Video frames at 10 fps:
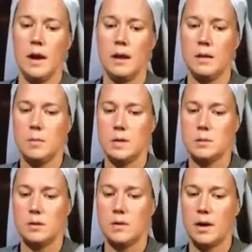and in the
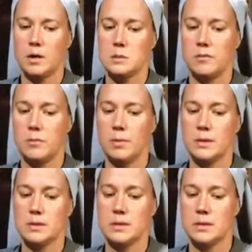basement of our house we have
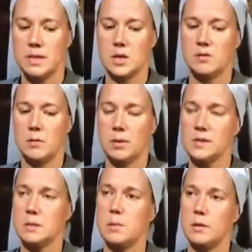a statue of our
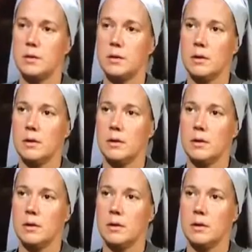Blessed Mother,